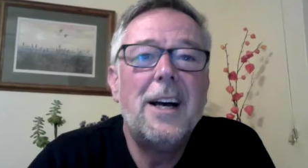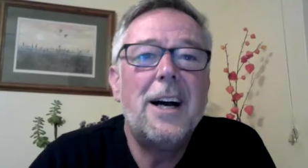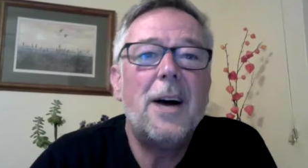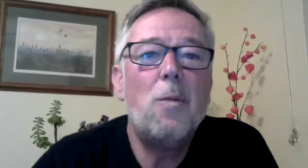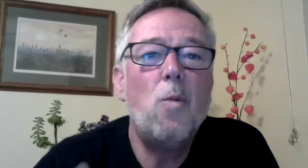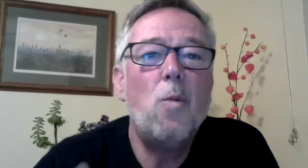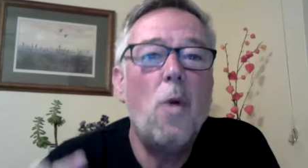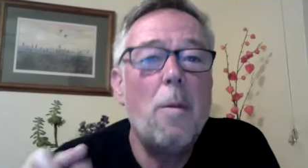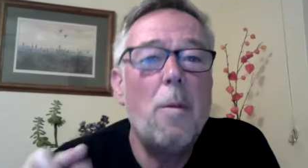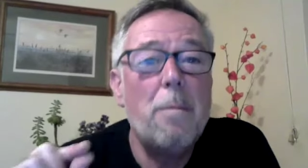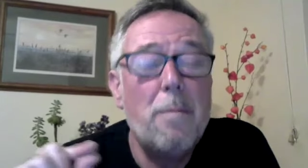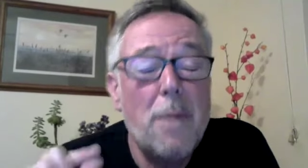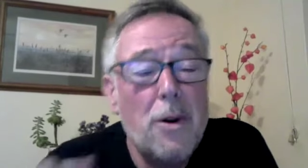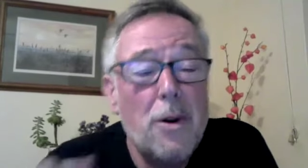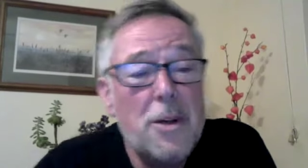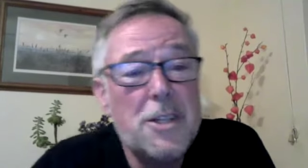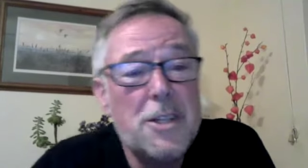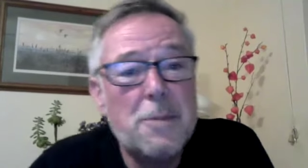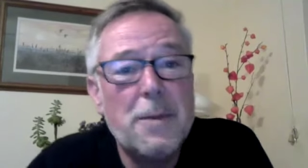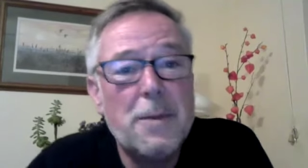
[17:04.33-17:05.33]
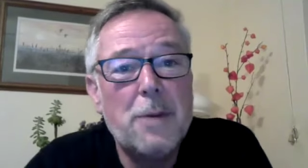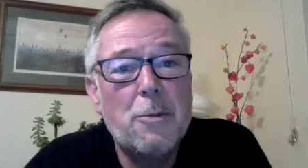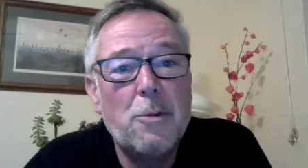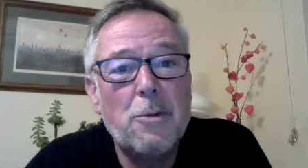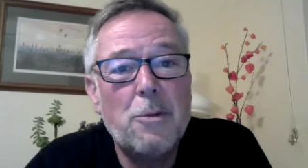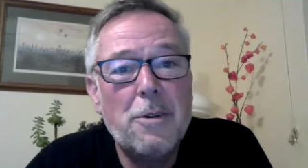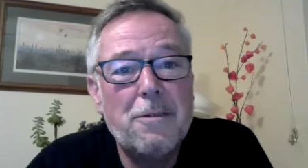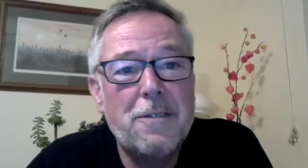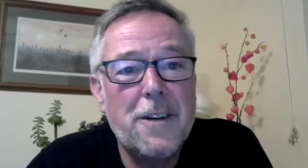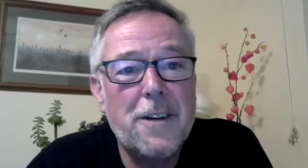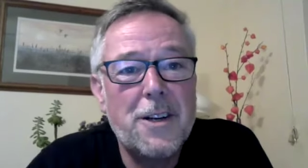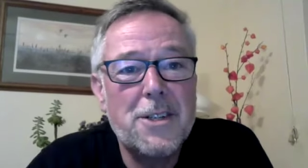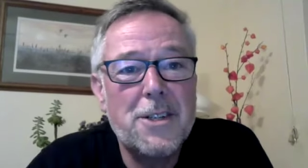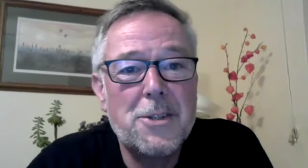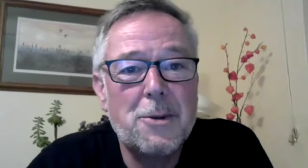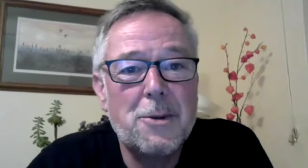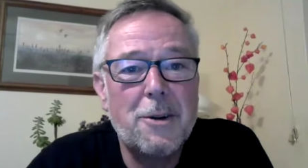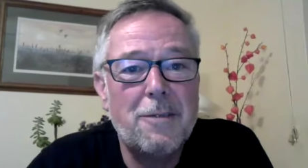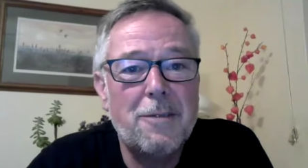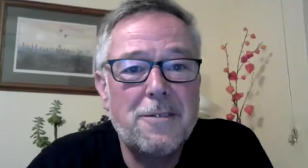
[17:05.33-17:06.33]
And what most people refer
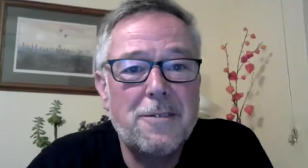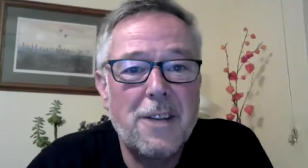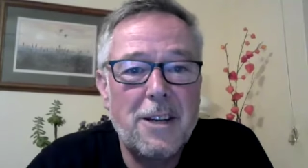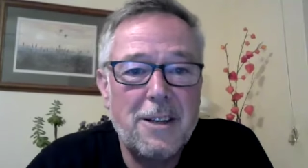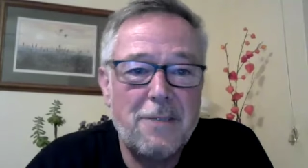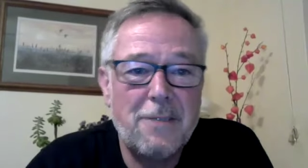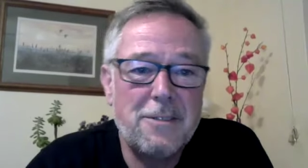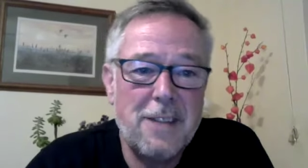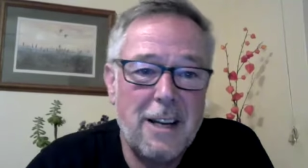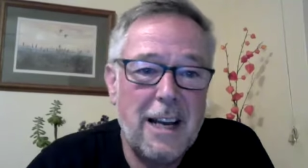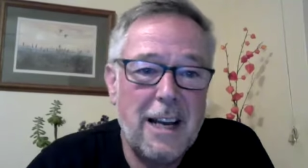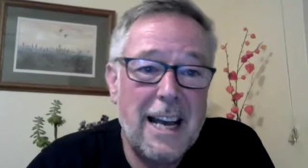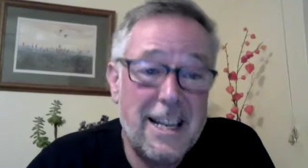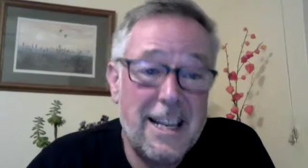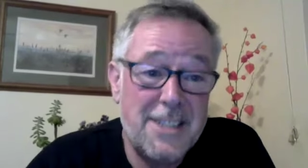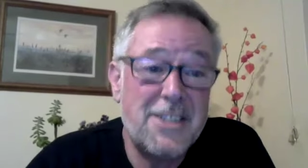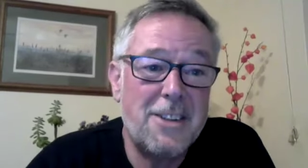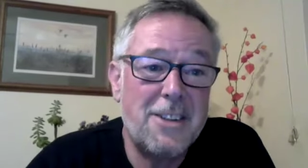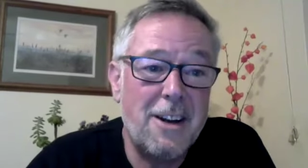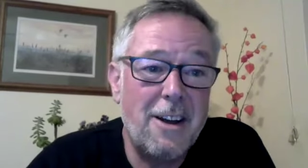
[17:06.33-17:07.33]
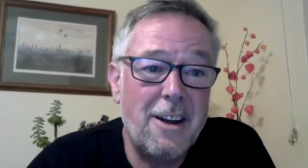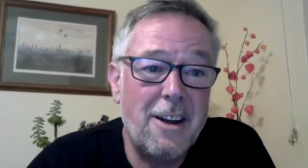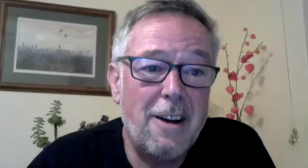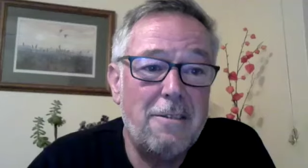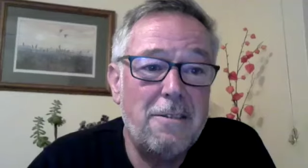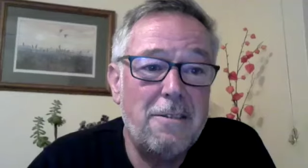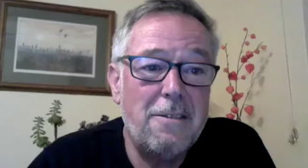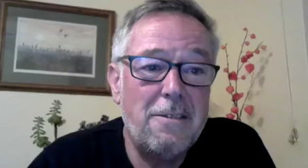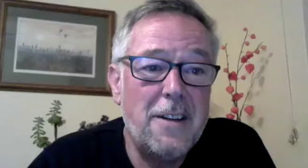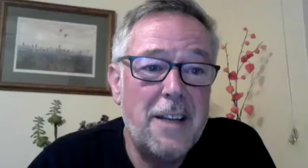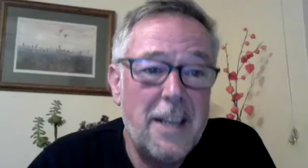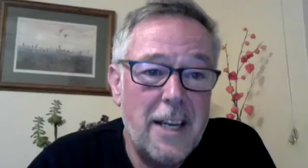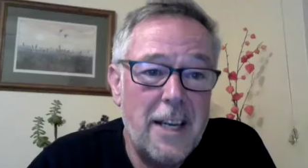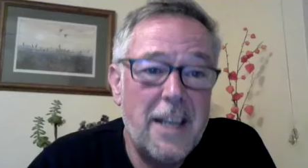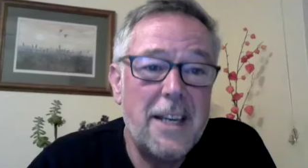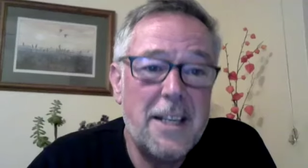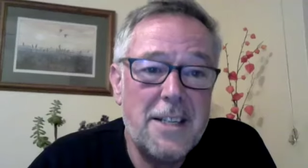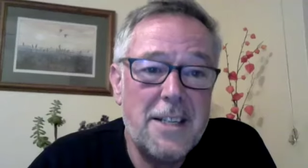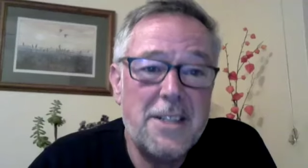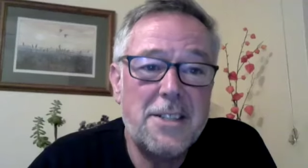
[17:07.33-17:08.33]
to as love
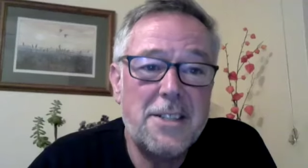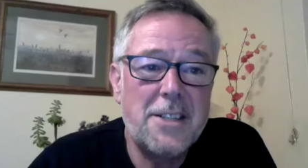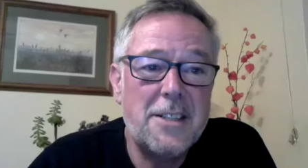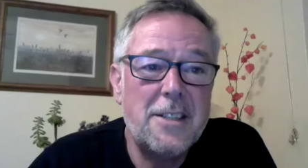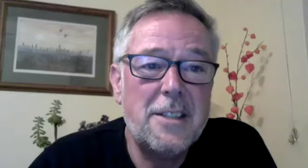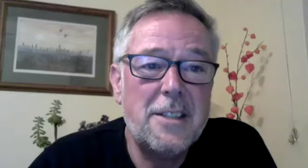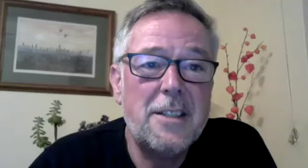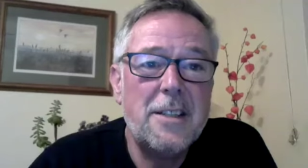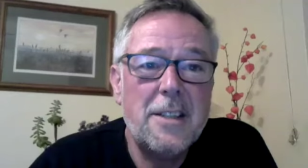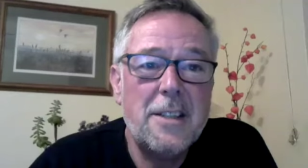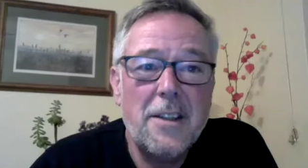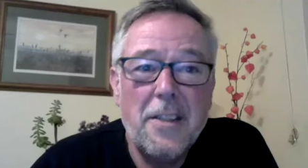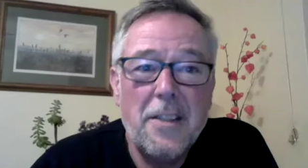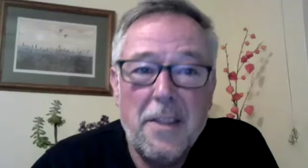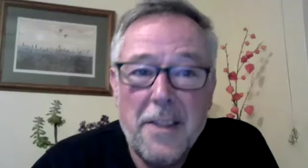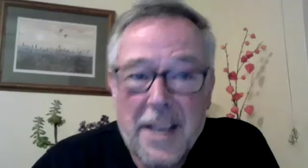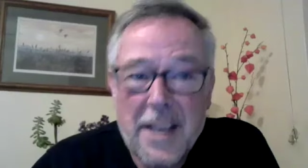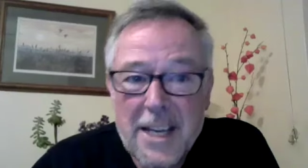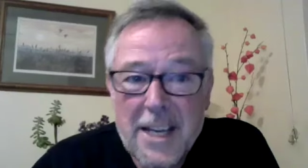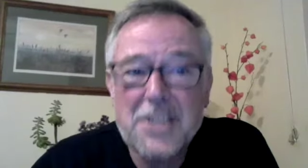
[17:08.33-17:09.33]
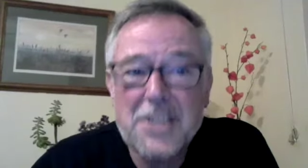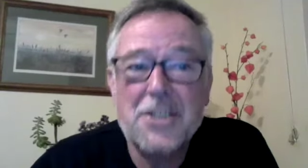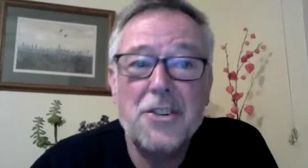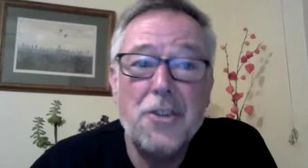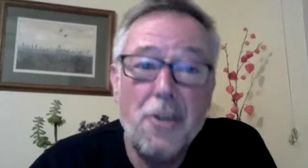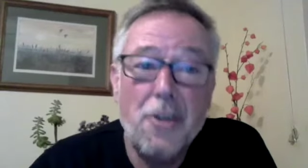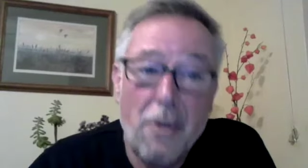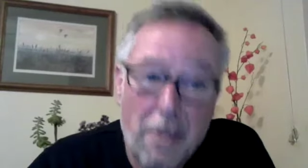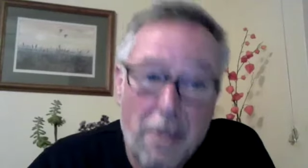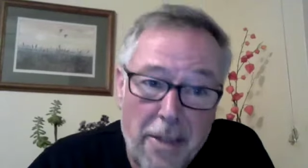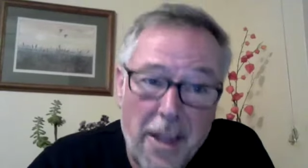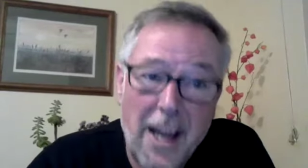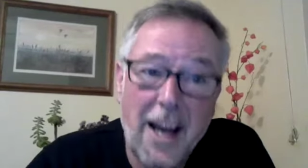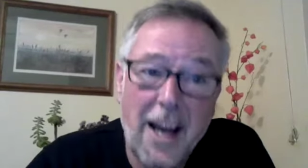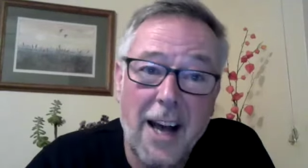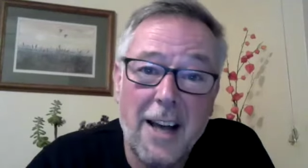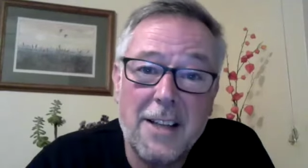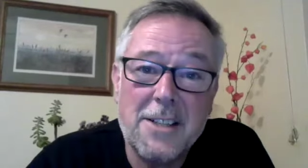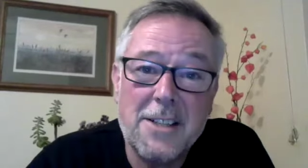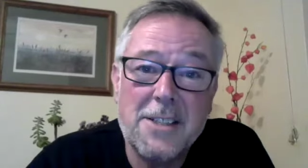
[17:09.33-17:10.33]
is this, not
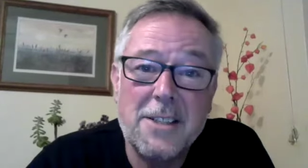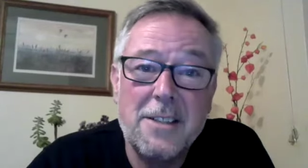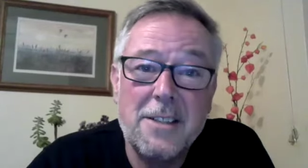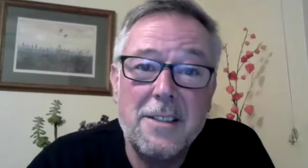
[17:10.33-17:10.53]
that.